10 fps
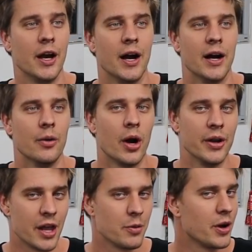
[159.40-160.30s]
uh,
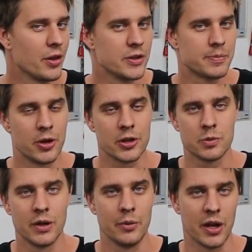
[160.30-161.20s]
another one of those
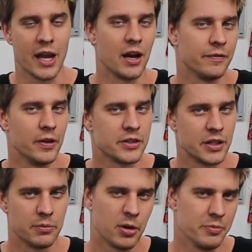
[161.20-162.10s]
blocks where we could get it
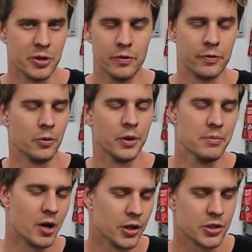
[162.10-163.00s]
fixed, and it'd probably be good for a
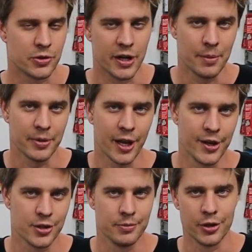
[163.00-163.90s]
really mild street
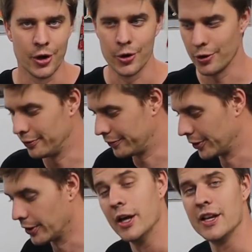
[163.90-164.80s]
application, but no good
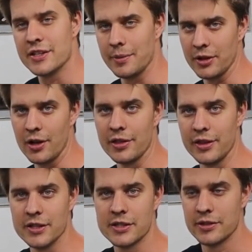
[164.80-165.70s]
for something
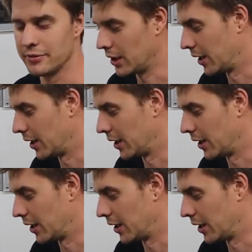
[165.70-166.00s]
like this,